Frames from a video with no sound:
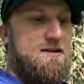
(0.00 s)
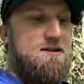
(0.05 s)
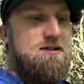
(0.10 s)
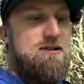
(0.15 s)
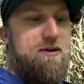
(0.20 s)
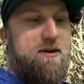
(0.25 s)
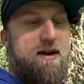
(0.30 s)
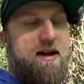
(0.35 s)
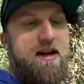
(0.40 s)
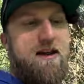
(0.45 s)

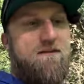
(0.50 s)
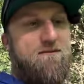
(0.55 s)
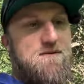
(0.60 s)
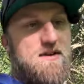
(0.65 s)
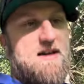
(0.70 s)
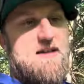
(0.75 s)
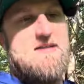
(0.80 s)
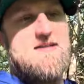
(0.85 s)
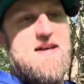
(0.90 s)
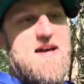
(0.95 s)
So I got to
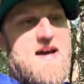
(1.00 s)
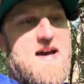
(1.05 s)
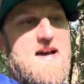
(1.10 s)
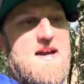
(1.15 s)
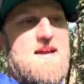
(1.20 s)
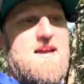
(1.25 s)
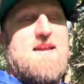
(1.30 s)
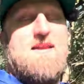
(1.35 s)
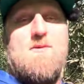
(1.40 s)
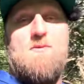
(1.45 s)
fix that,
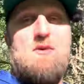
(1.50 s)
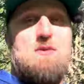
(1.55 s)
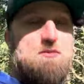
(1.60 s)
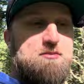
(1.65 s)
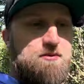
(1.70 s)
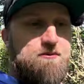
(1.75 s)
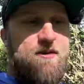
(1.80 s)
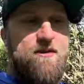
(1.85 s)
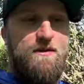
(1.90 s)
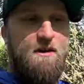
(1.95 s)
and then
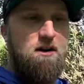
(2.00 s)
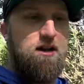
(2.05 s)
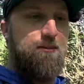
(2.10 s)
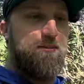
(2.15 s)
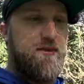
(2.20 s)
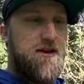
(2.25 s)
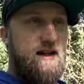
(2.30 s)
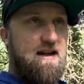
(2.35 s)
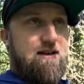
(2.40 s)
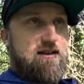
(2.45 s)
we've already
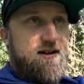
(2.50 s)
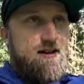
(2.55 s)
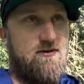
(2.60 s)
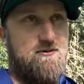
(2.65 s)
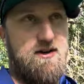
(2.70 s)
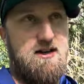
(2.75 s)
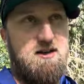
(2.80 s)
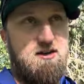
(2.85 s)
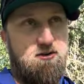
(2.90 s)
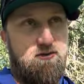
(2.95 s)
planned on
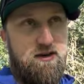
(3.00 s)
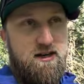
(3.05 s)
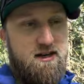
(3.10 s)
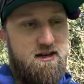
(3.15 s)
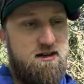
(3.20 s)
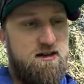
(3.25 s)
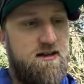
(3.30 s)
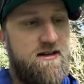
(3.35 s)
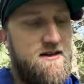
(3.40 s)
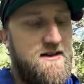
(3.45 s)
redoing
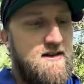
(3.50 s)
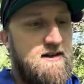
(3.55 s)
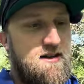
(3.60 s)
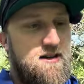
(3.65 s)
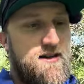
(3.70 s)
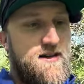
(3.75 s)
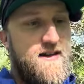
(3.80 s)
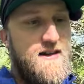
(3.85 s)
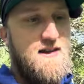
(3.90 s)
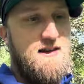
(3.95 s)

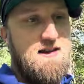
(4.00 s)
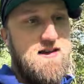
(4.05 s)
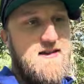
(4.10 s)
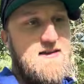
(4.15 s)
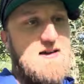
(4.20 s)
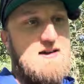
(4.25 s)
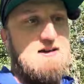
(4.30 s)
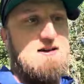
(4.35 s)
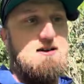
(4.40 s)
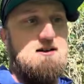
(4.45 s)

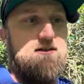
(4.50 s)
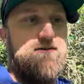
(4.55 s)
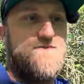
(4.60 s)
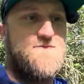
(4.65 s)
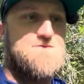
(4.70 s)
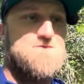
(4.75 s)
the